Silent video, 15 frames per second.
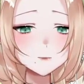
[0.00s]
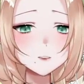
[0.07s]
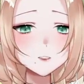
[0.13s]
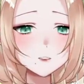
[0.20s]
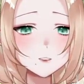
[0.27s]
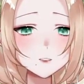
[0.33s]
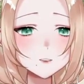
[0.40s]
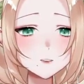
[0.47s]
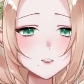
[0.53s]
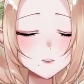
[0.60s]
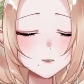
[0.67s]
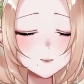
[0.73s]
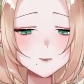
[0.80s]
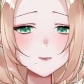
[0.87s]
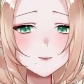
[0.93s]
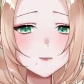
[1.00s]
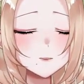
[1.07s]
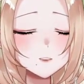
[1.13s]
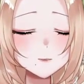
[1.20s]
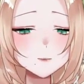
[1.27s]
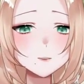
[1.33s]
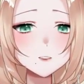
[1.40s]
drink, and like they
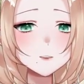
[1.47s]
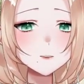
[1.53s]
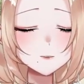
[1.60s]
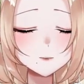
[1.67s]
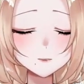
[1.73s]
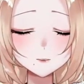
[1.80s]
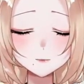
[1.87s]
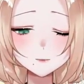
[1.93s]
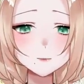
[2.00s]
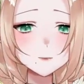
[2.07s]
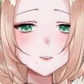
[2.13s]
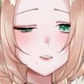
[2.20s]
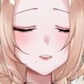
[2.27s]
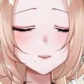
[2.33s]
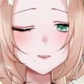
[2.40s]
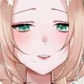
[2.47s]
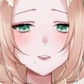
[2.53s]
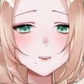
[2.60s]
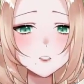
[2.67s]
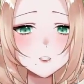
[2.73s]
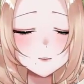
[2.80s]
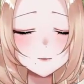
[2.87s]
slobber and like flick
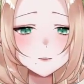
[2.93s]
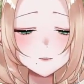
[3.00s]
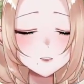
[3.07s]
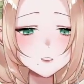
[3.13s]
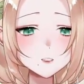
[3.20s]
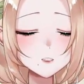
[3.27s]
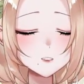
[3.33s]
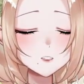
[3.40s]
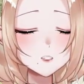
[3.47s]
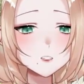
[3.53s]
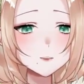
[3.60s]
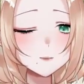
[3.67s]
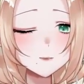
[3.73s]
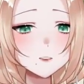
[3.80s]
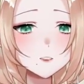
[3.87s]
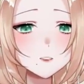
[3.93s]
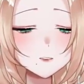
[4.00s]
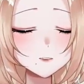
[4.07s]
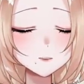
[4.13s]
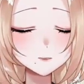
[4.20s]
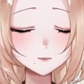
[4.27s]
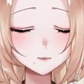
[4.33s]
things everywhere.
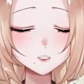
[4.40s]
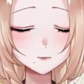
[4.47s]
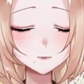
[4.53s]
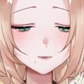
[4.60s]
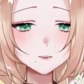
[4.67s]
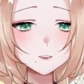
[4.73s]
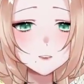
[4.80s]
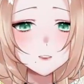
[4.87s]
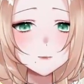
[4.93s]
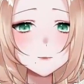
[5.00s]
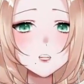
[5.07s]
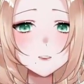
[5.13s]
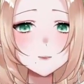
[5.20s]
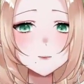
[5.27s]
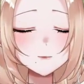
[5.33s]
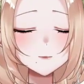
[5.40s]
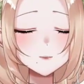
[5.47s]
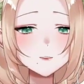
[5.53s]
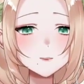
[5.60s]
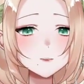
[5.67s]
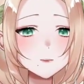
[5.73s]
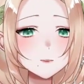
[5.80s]
It might be smarter for
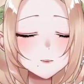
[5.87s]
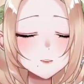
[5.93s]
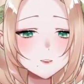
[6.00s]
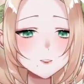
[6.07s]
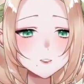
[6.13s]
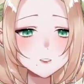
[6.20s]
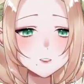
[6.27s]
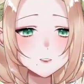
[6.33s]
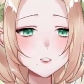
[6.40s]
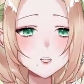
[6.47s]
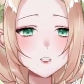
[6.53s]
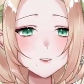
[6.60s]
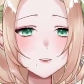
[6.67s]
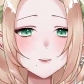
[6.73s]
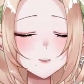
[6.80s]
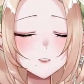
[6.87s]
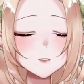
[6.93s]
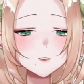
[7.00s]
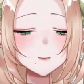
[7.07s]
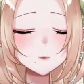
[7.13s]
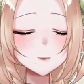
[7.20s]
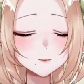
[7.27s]
you to clean it at
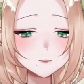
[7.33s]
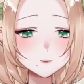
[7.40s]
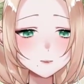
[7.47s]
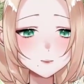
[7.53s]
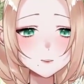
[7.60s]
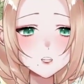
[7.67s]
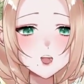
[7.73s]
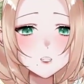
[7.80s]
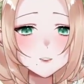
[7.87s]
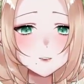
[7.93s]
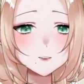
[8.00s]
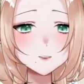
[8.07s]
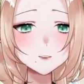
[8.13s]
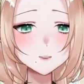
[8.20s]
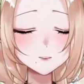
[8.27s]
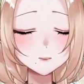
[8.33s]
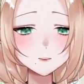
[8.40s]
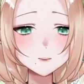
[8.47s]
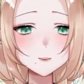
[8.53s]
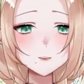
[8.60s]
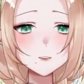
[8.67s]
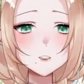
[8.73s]
least
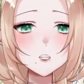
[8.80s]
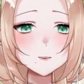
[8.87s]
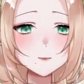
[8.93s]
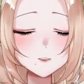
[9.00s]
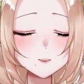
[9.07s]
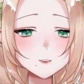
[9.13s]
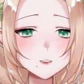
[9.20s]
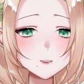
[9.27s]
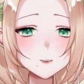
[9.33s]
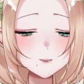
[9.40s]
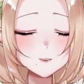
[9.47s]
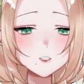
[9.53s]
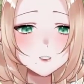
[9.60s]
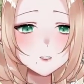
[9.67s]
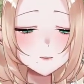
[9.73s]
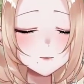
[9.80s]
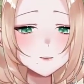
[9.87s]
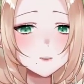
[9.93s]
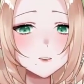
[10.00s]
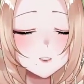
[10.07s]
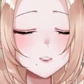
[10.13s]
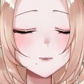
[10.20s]
every second day, if
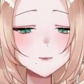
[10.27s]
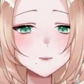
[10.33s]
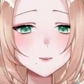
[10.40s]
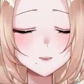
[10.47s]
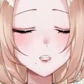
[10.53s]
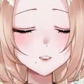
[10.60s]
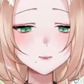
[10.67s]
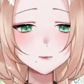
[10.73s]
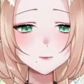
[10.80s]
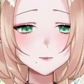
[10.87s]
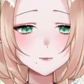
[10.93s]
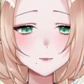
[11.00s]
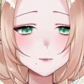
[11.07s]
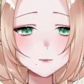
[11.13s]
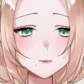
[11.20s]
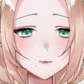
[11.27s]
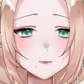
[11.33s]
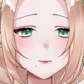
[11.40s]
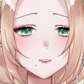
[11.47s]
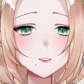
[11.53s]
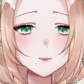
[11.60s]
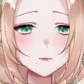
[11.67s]
not every day.
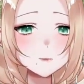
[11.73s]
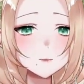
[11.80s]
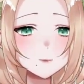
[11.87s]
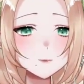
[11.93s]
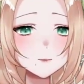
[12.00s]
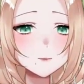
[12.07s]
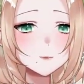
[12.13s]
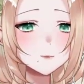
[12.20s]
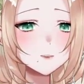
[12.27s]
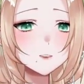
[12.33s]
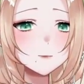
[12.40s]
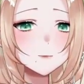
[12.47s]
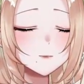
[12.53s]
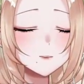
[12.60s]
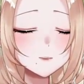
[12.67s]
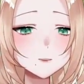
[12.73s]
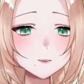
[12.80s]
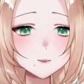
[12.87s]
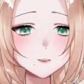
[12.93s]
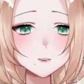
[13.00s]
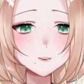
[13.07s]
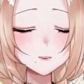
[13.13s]
Yeah, just
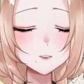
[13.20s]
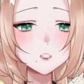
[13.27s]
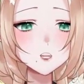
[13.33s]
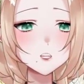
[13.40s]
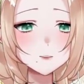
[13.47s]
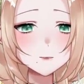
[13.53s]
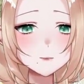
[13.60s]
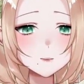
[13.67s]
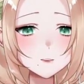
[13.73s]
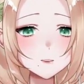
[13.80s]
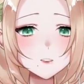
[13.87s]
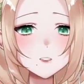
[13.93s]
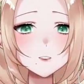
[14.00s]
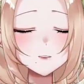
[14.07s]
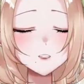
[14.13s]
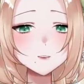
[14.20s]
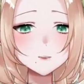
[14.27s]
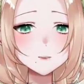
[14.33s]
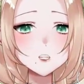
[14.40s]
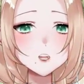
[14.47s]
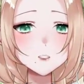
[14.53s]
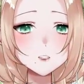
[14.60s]
because how dirty
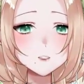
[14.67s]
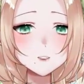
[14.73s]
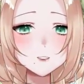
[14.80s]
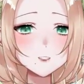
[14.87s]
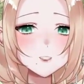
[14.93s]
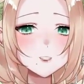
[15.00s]
dogs are.